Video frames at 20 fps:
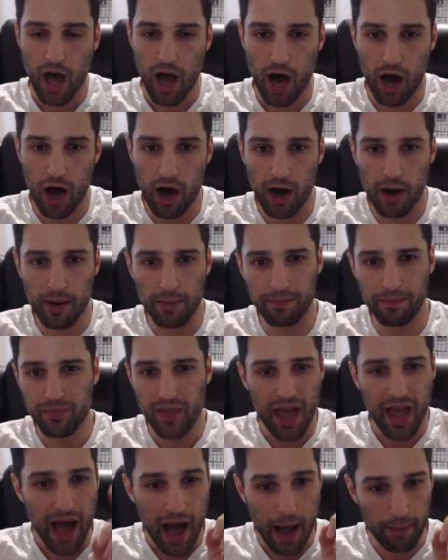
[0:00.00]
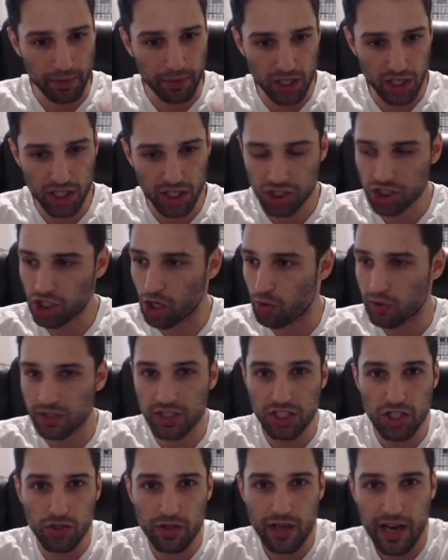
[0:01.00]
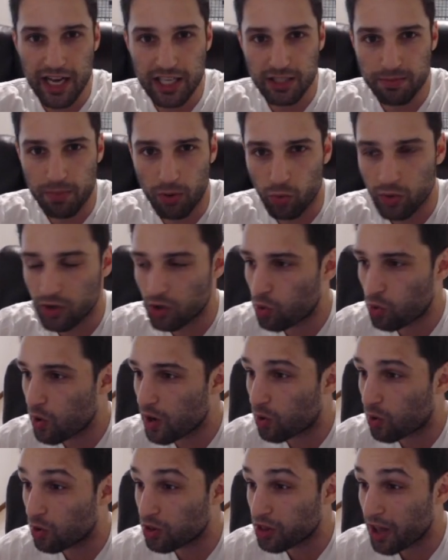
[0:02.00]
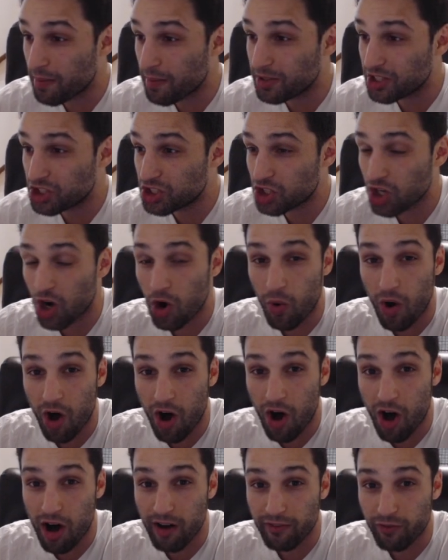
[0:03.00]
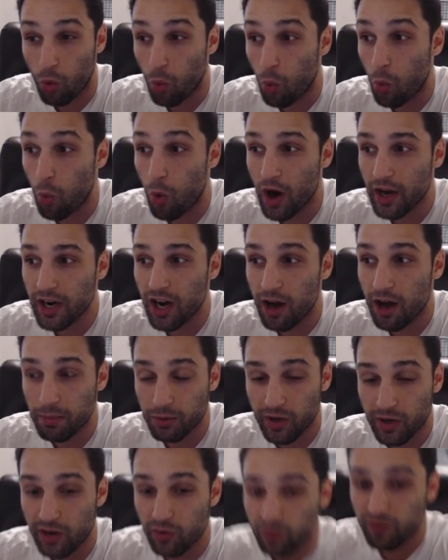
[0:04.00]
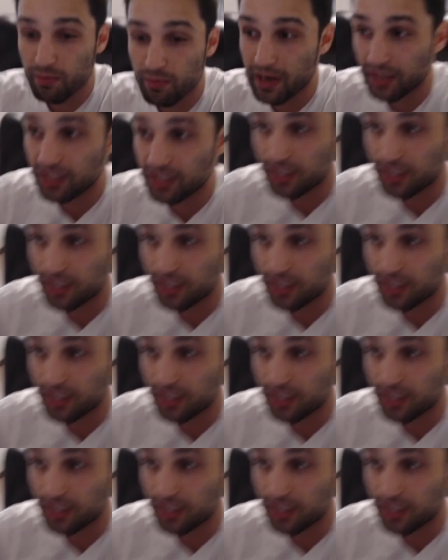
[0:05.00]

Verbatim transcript: Um, I'm gonna show it to you guys, but real quick, let me show off one upgrade we've made to